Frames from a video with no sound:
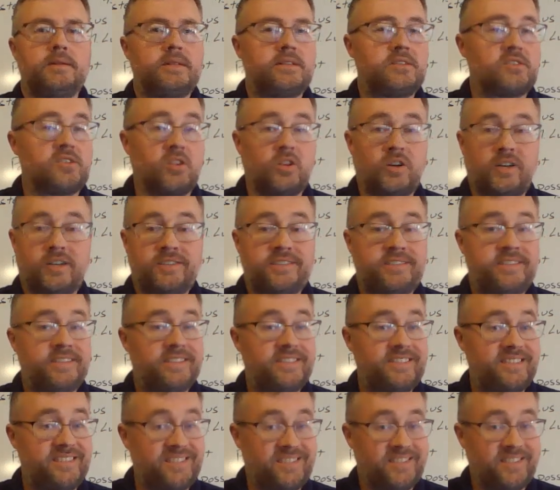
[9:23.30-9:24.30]
It's lost
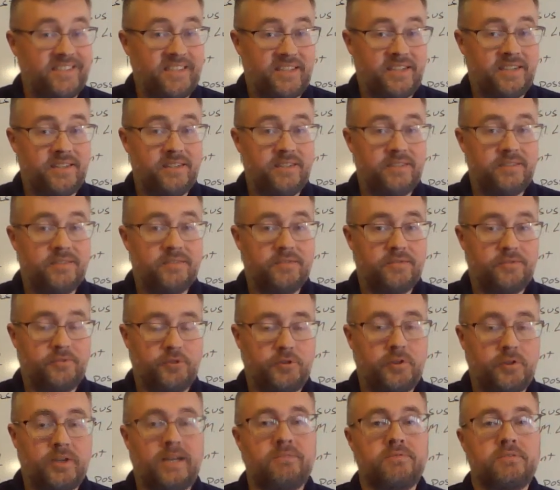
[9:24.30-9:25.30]
its sting
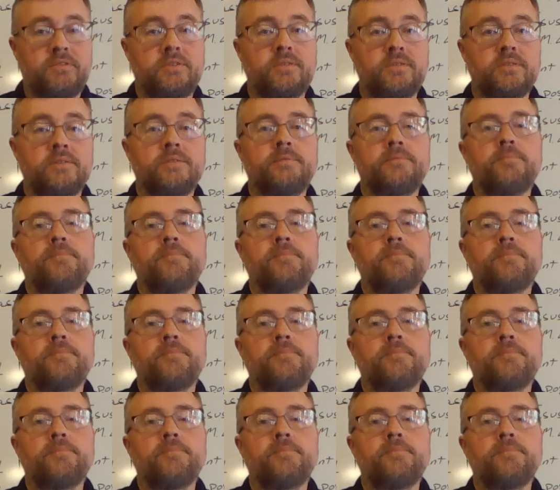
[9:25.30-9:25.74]
forever.